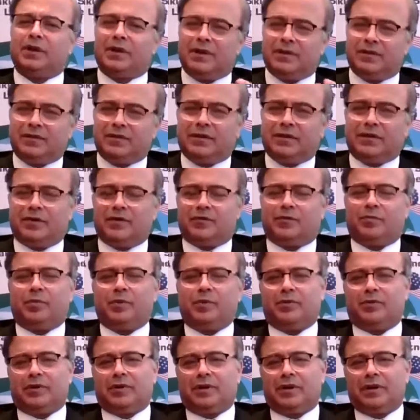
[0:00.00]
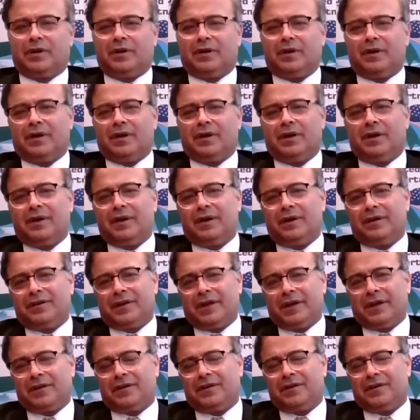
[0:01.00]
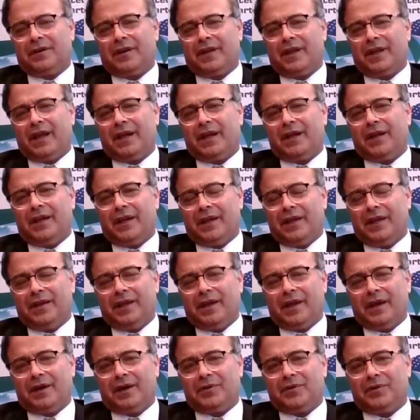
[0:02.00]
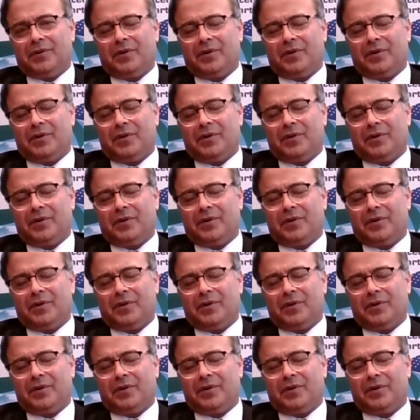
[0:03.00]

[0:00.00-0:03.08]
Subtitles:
is a disputed territory and area,